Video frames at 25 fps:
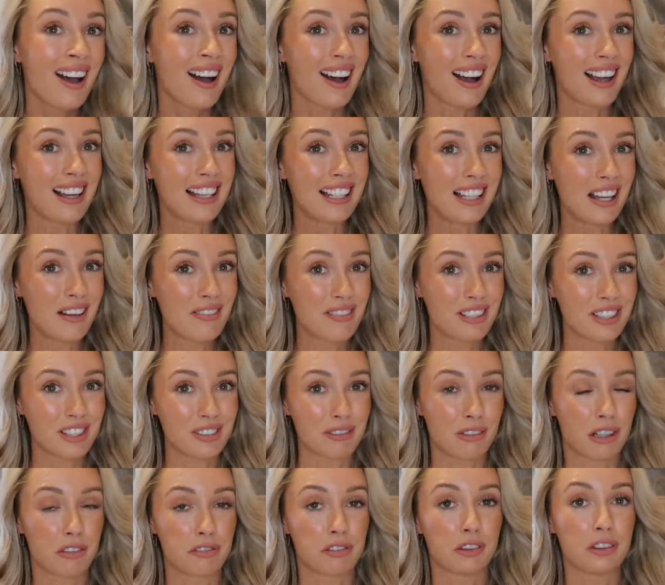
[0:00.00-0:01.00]
I love this
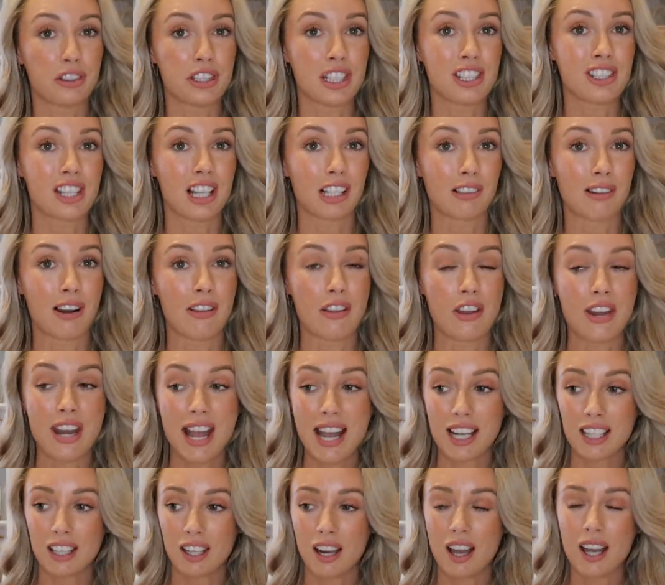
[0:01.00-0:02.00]
ruffle detail around the
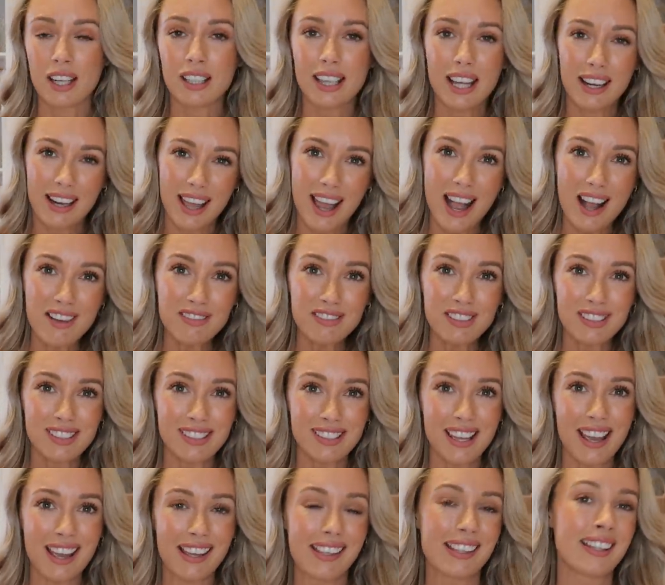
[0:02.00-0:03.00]
neckline and I have to
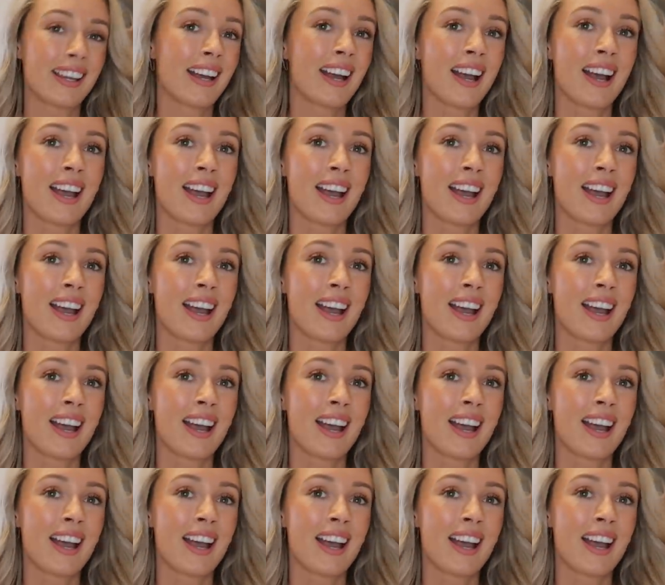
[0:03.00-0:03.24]
say